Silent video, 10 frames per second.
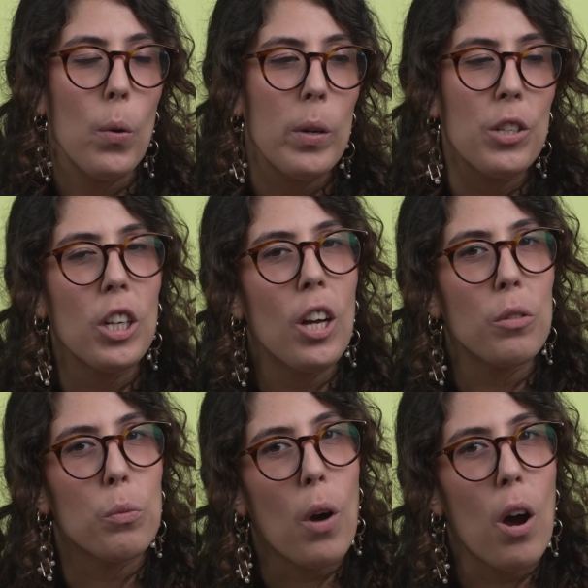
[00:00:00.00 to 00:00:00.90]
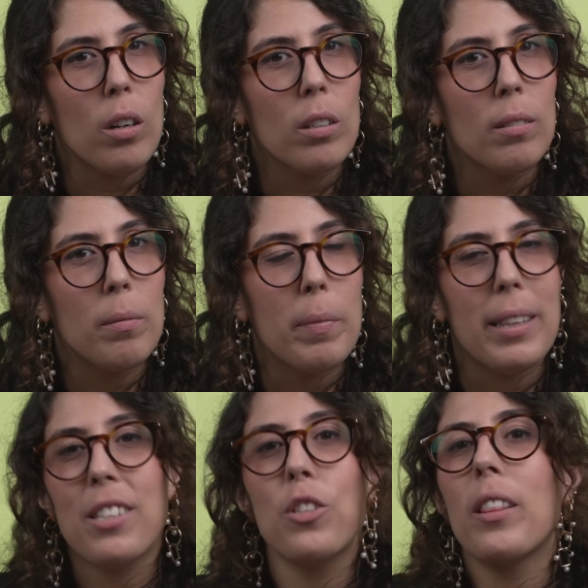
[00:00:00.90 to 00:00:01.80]
which he got wrong, but
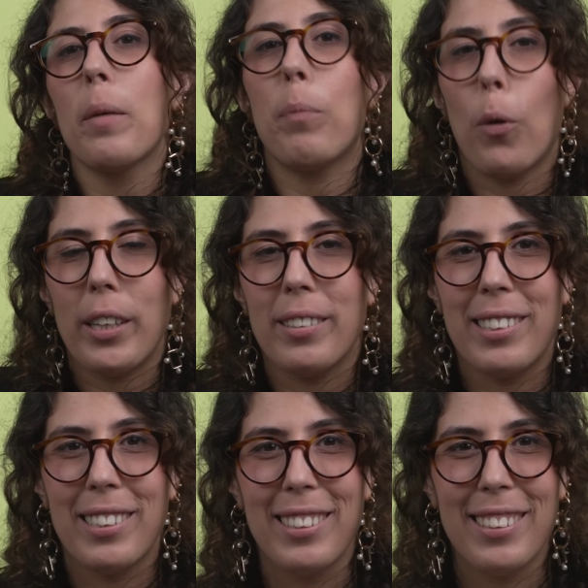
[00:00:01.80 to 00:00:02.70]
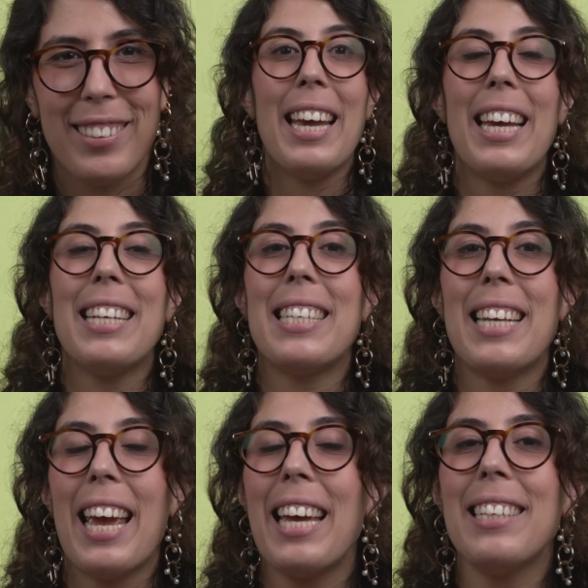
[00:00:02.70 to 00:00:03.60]
that's not the point. In
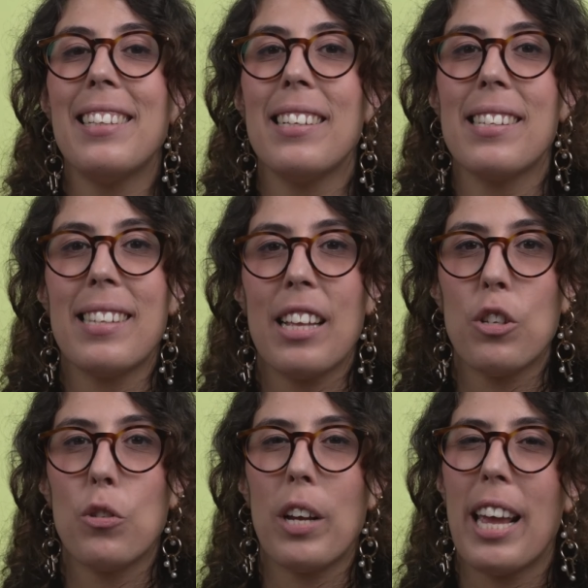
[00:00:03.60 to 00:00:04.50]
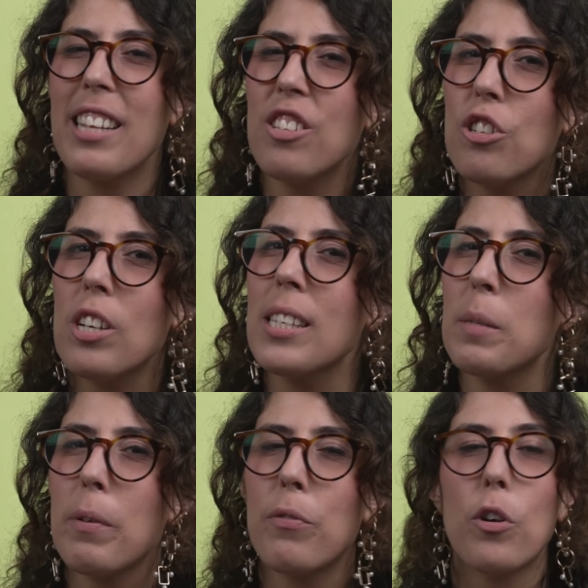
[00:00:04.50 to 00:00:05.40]
the 18th century, and
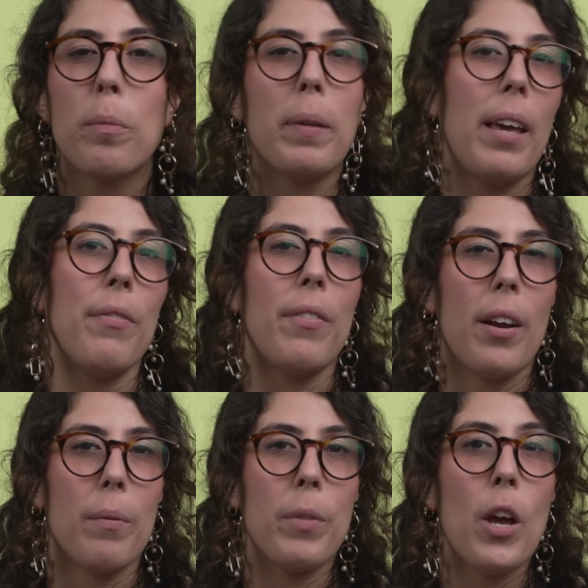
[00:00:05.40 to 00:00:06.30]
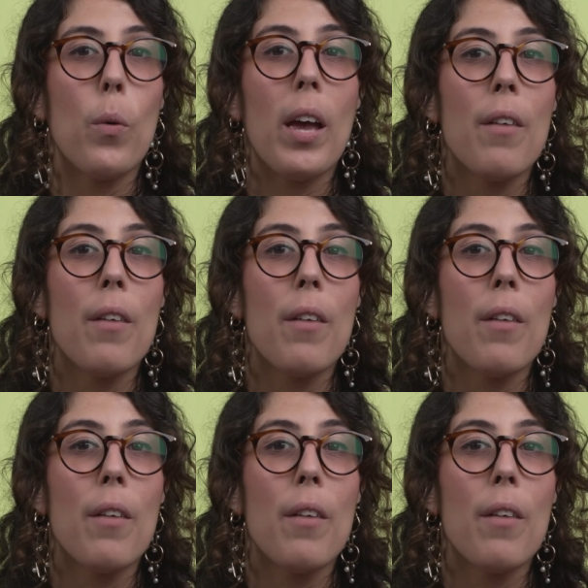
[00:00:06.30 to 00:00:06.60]
just before Playfair, we